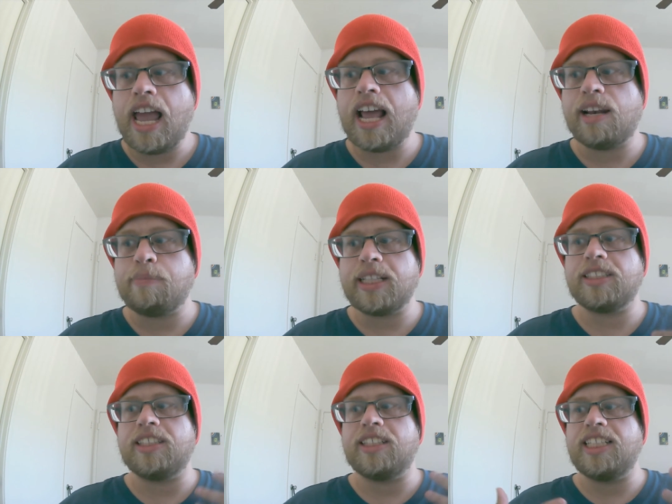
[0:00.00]
and the
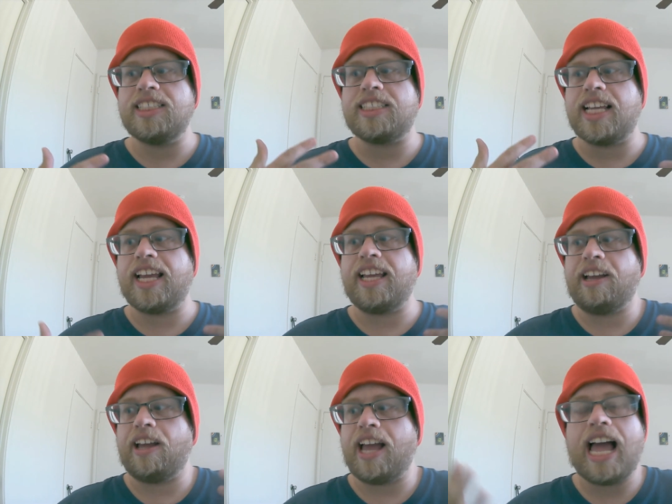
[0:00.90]
mother is
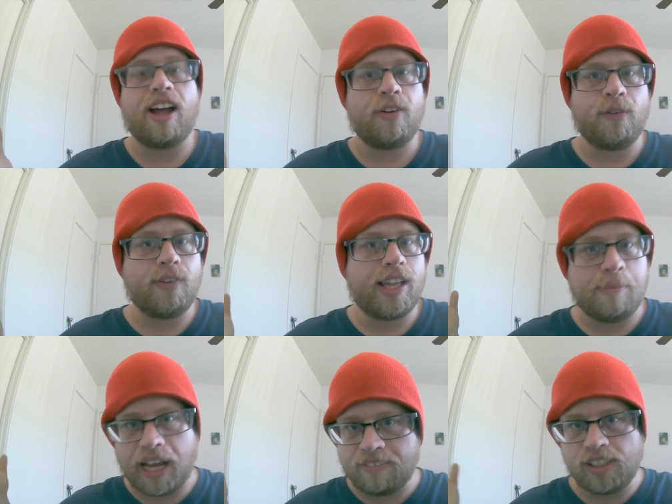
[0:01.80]
saying, How
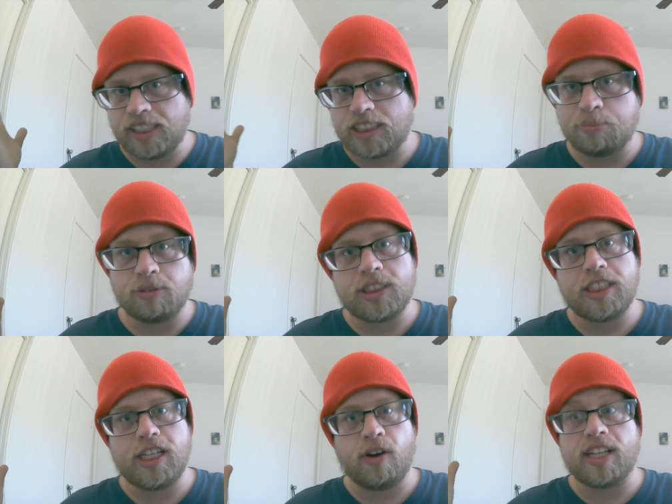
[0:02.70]
am I really supposed
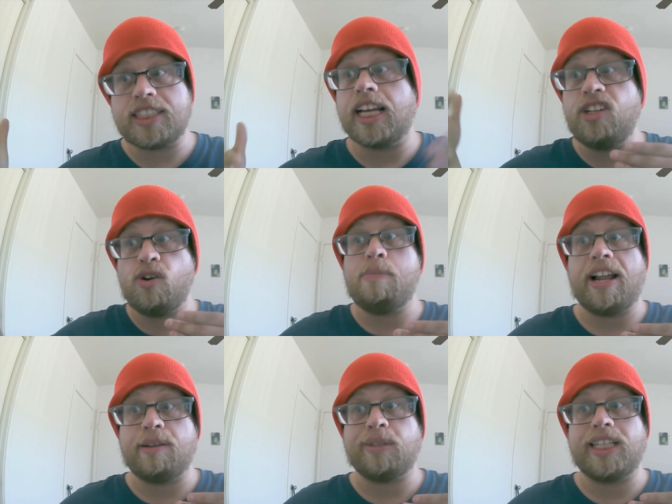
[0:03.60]
to know? I'll tell you
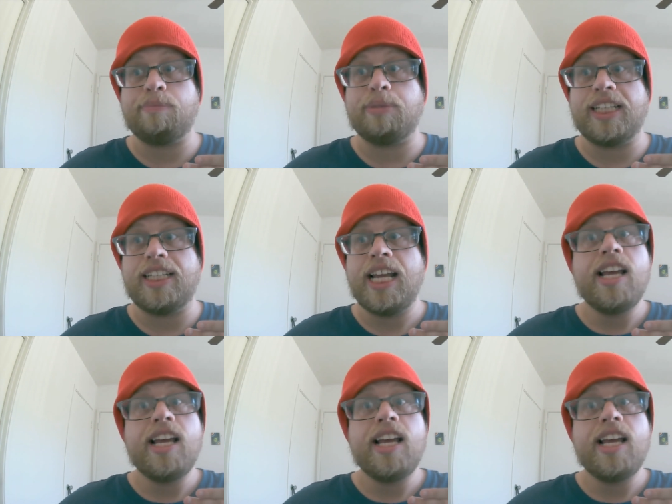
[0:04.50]
about Emily, but